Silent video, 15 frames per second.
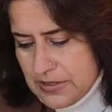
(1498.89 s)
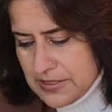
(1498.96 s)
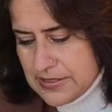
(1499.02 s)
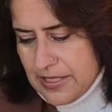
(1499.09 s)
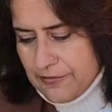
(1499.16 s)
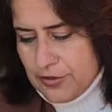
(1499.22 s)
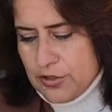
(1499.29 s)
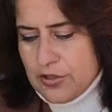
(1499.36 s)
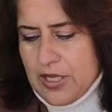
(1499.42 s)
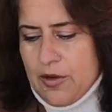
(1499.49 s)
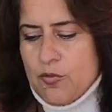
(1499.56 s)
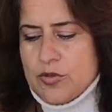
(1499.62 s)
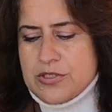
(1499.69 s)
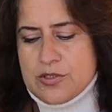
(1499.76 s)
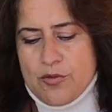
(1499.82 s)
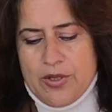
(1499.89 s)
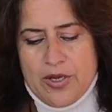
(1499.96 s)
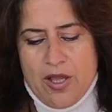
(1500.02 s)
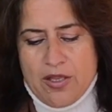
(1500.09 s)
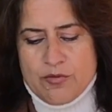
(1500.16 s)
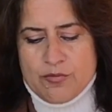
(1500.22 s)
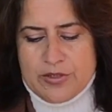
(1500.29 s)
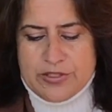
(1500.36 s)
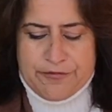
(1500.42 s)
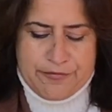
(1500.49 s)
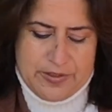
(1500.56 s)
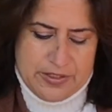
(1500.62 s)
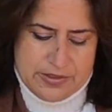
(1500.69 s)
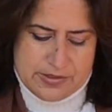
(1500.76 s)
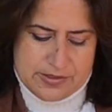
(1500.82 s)
Let's have a look at what's going on with the
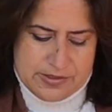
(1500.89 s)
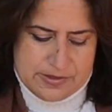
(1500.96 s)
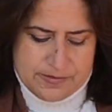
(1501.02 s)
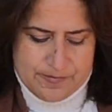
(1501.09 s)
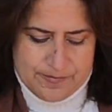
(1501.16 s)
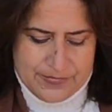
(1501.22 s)
fears.